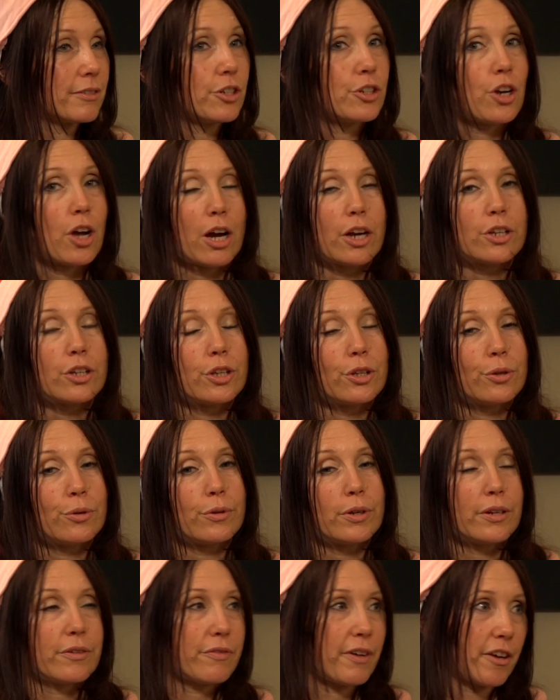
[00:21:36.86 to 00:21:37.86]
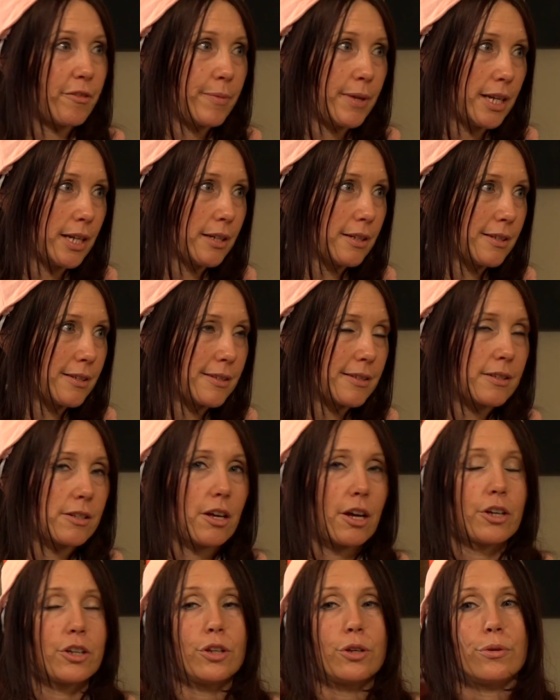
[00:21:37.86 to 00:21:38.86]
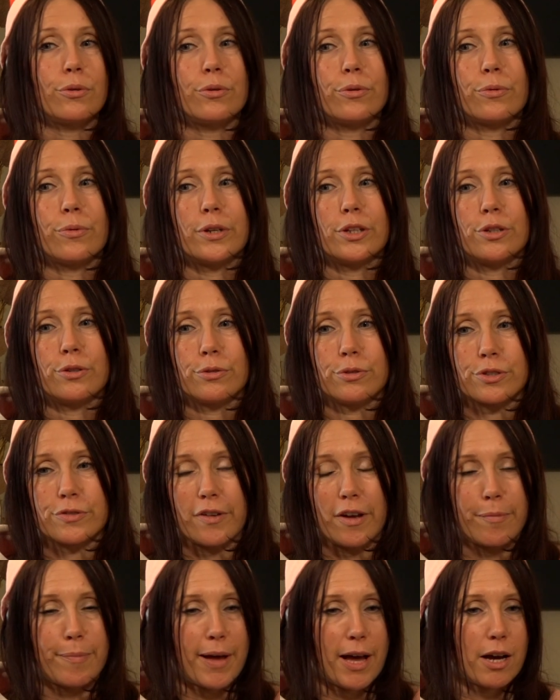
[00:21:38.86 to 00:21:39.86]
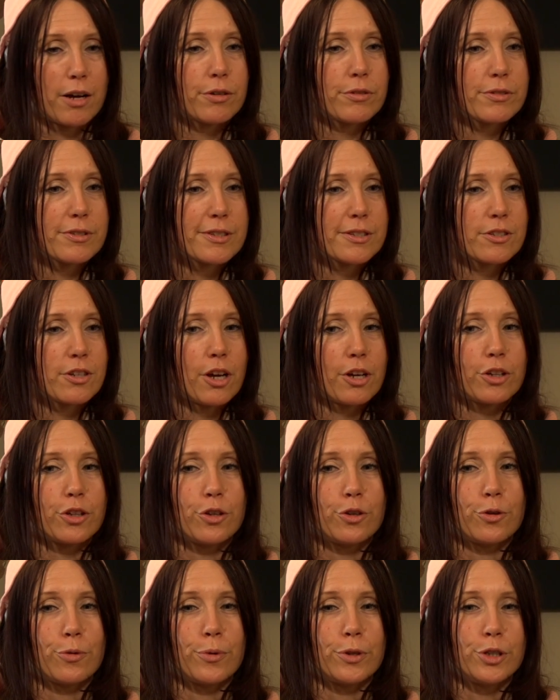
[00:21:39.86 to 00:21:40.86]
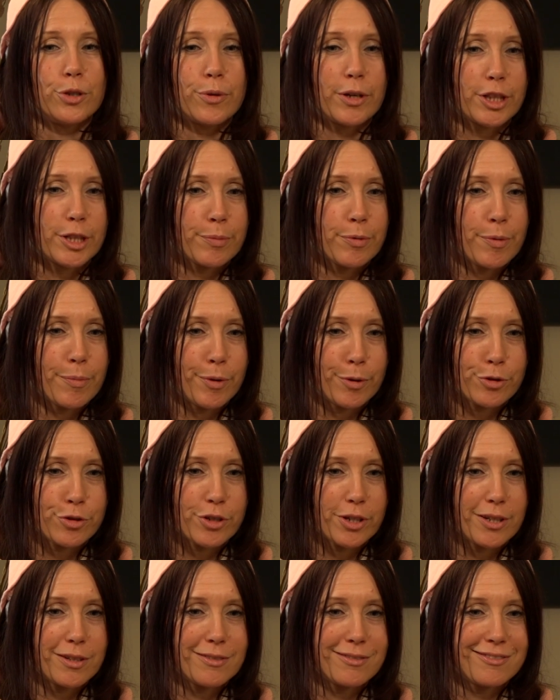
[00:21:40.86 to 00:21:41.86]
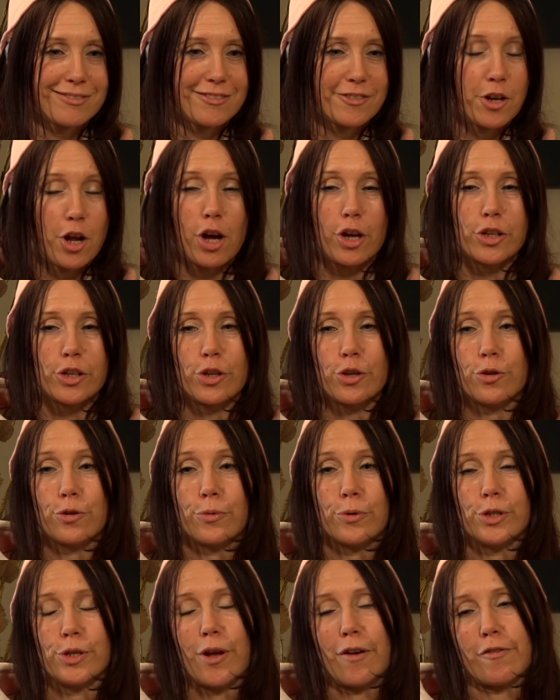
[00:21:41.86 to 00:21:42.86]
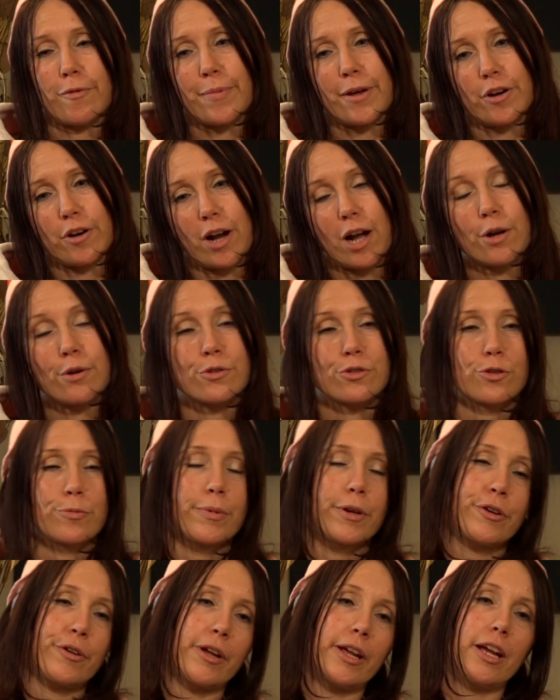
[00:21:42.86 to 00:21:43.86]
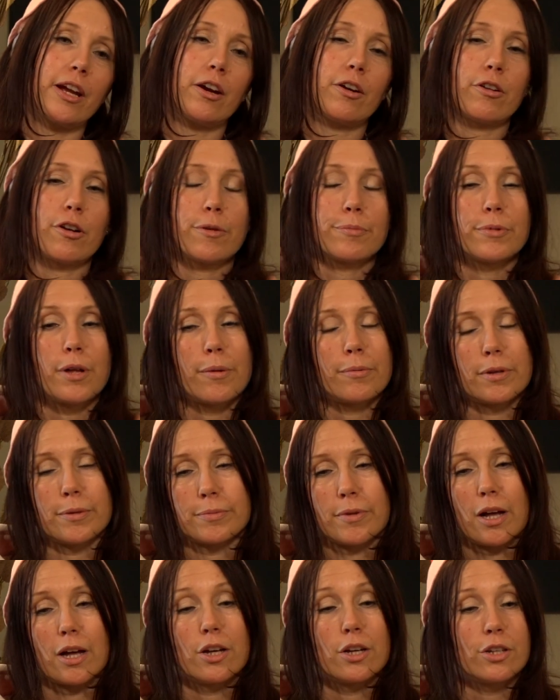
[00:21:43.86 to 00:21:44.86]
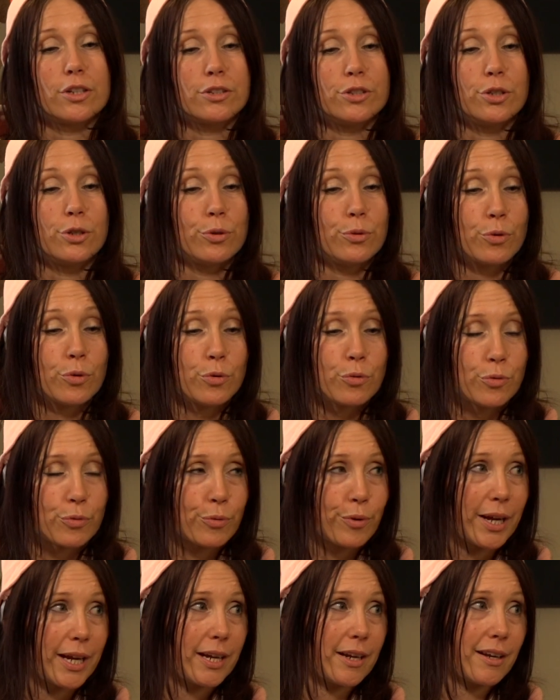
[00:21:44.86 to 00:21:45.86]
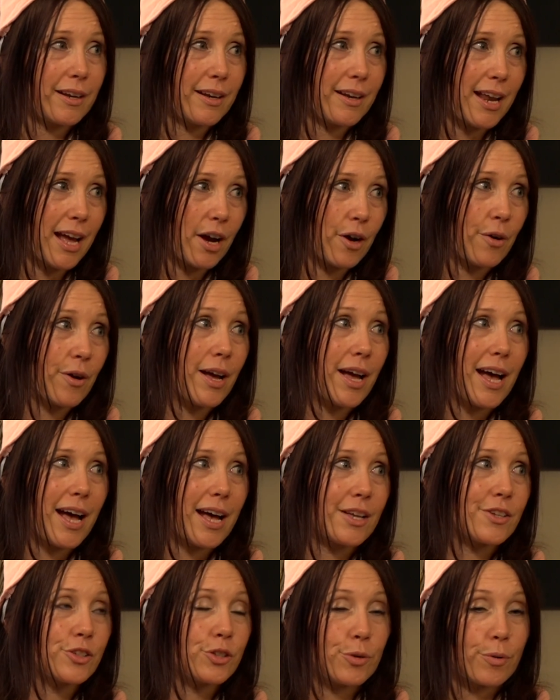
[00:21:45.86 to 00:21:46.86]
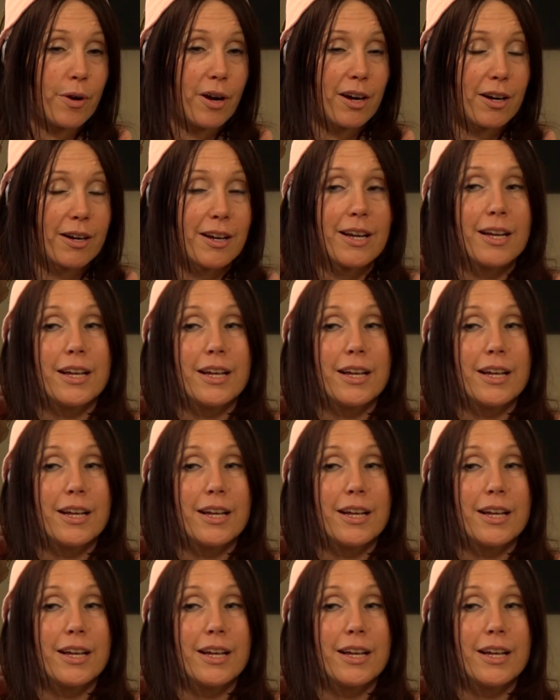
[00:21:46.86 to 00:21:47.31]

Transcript: not you in 5 minutes, not you when you lose 5 pounds, not you when you get the promotion, not you when you have a better house or better hair or blah, blah, blah. You right now as you are.